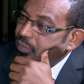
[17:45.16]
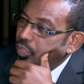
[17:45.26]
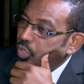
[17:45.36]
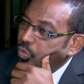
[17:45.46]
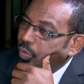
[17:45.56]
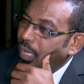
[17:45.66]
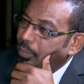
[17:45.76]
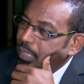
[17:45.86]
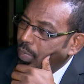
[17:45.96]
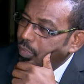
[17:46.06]
is going to
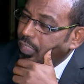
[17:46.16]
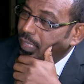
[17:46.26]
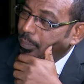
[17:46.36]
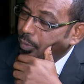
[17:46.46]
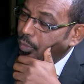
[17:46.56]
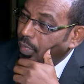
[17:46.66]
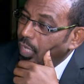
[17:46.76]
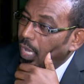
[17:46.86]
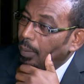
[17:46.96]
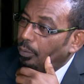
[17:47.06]
capture what is
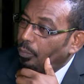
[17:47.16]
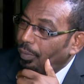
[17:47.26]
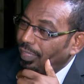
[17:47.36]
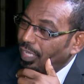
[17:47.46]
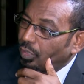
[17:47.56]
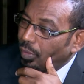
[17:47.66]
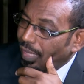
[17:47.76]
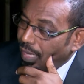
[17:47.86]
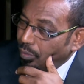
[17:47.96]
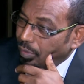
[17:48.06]
appropriated to the
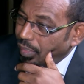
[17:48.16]
counties.